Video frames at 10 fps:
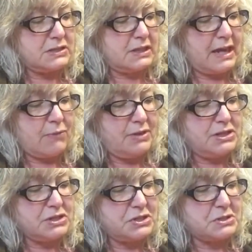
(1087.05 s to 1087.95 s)
Can't we
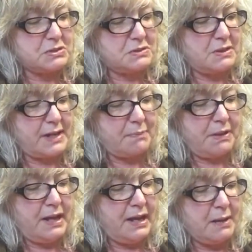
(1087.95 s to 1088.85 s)
just like
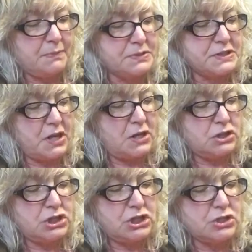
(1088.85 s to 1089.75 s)
play a couple
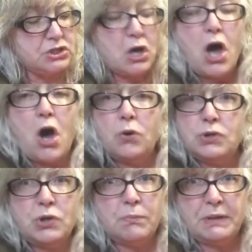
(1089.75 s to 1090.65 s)
songs? She goes, oh,
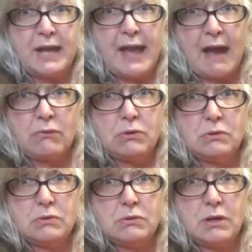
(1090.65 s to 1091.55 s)
you don't play out?
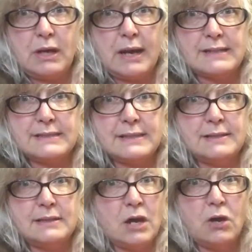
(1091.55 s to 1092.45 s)
And I
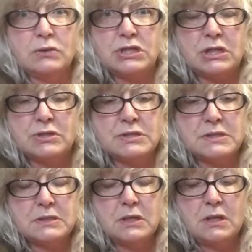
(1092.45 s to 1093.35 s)
said, no. And she goes,
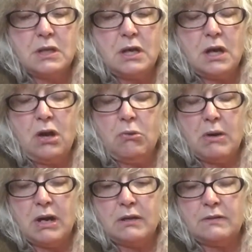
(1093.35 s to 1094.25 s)
oh,
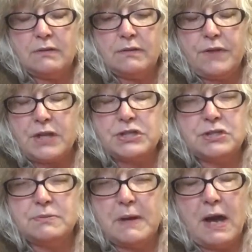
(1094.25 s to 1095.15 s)
well, that's
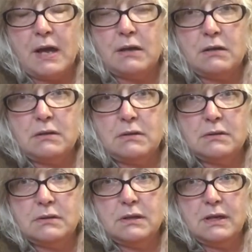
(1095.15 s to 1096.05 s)
too bad.
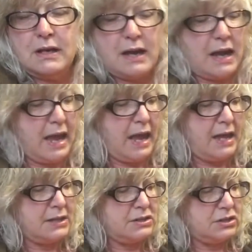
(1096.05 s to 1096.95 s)

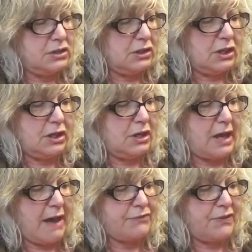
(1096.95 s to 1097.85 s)
And
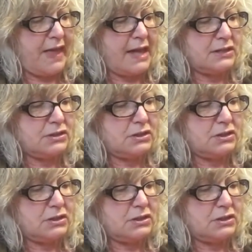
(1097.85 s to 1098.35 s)
after that,